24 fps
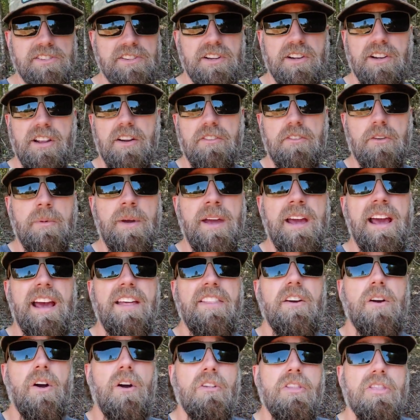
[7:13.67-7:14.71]
She loved them.
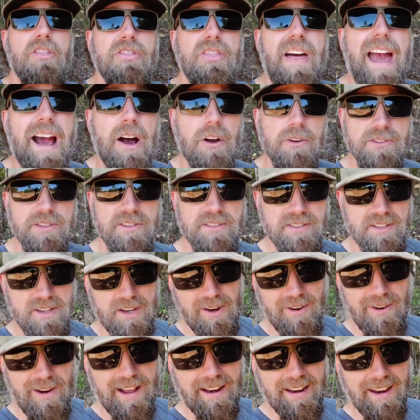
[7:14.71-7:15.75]
There are thousands
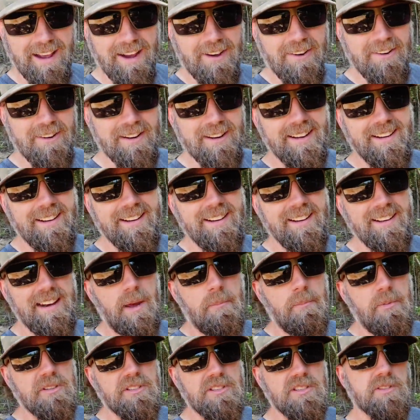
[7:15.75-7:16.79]
here right now, and
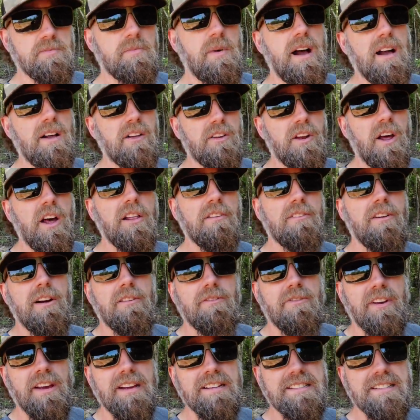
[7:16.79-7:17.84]
that puts a smile on all of our
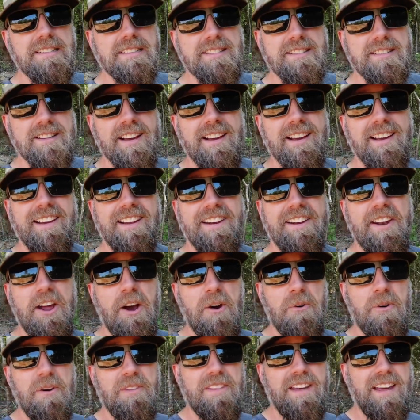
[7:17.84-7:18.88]
faces,
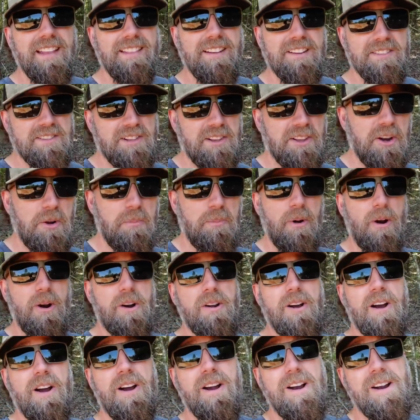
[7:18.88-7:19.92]
knowing that there's a little
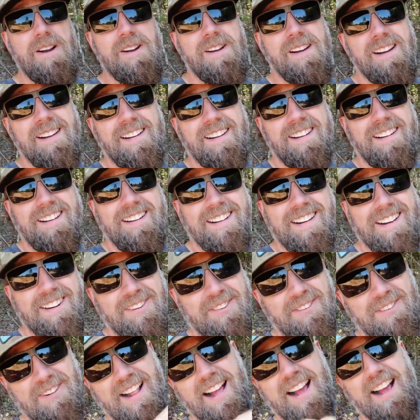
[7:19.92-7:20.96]
part of her
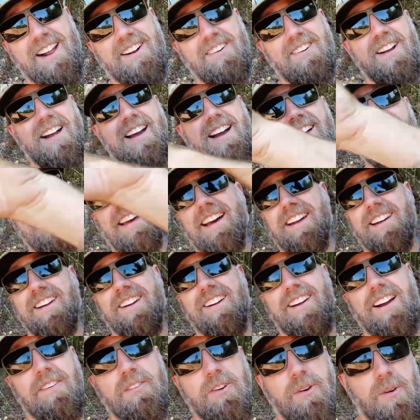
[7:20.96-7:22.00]
flying around out
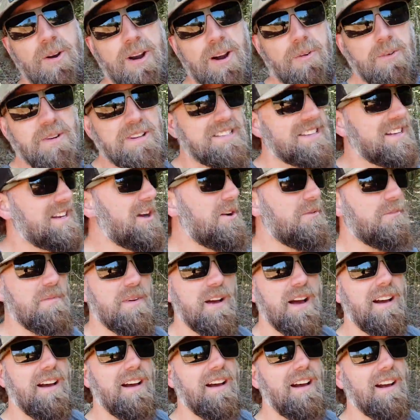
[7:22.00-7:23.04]
here everywhere. We see them
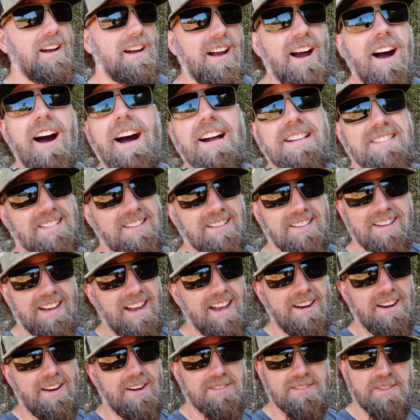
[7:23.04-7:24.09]
constantly
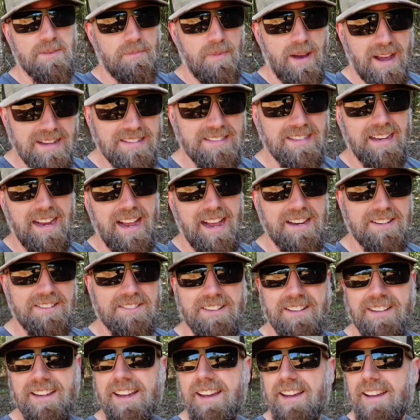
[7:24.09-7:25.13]
out here. It's amazing,
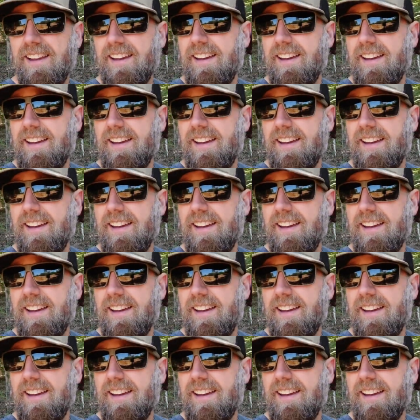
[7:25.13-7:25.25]
actually.